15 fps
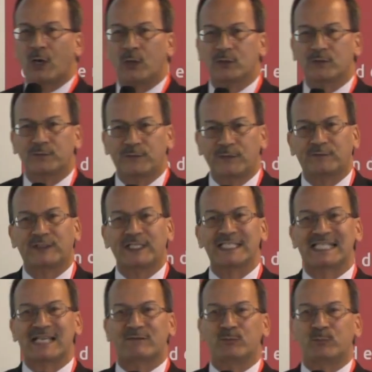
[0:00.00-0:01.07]
those,
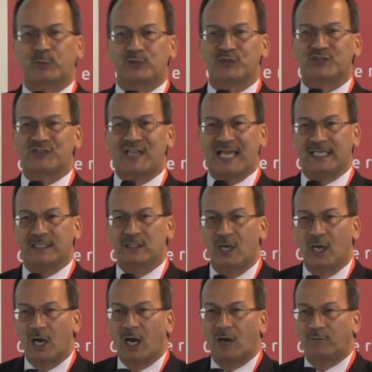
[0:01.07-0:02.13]
57%
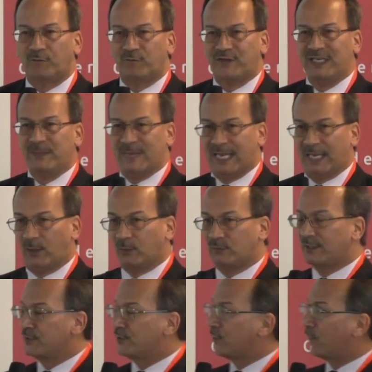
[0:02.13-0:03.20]
are females, and